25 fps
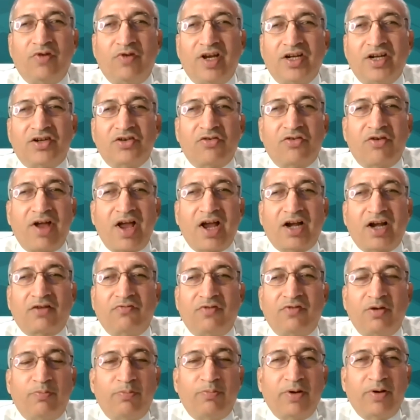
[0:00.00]
we interact,
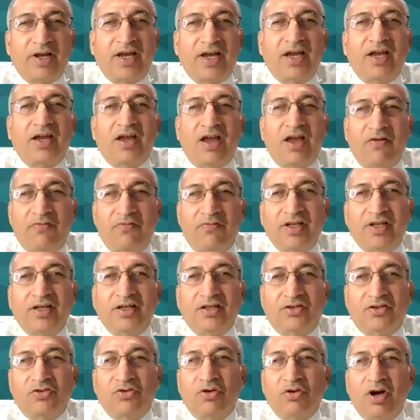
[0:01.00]
we play
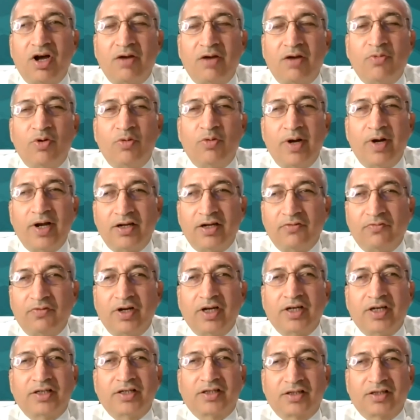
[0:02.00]
everything through our mobile
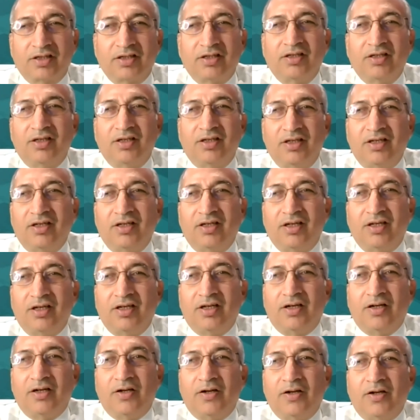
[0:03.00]
device.
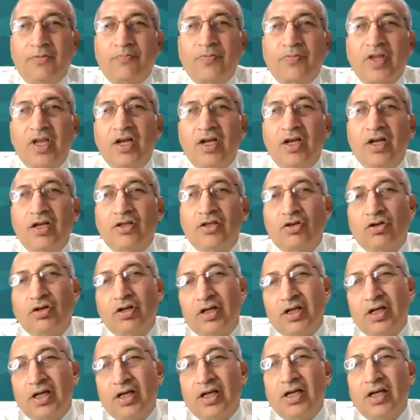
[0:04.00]

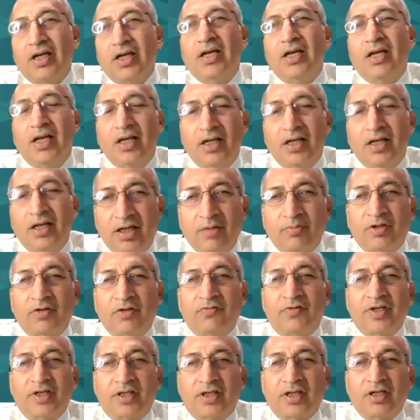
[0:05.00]
So in terms
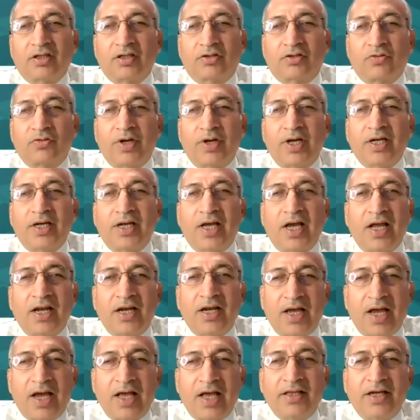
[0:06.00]
of digital twin
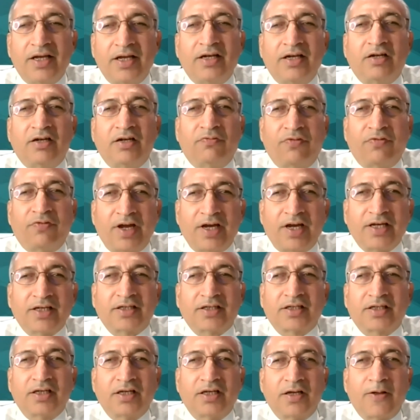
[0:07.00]
and the
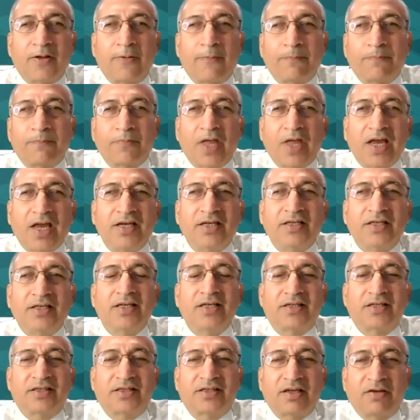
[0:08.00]
interface, is
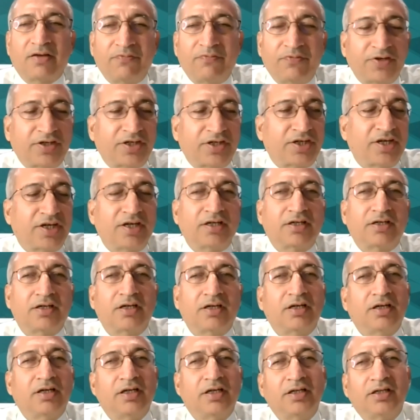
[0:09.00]
it sufficient
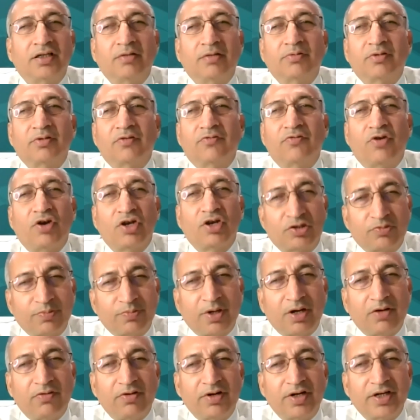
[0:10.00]
in terms of
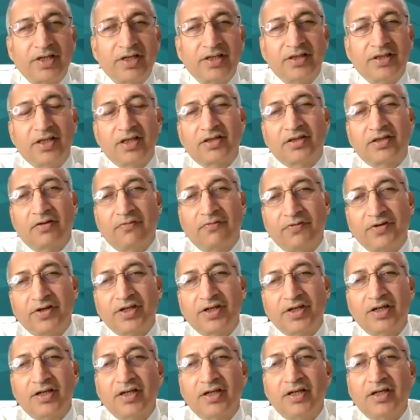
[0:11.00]
horsepower? Is it
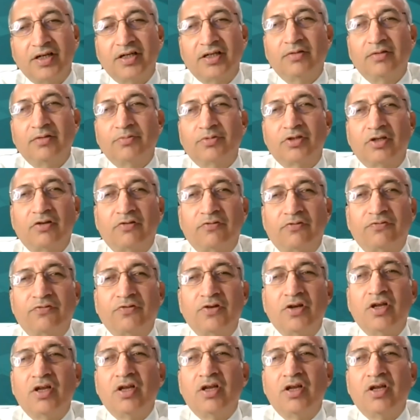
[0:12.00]
sufficient in terms of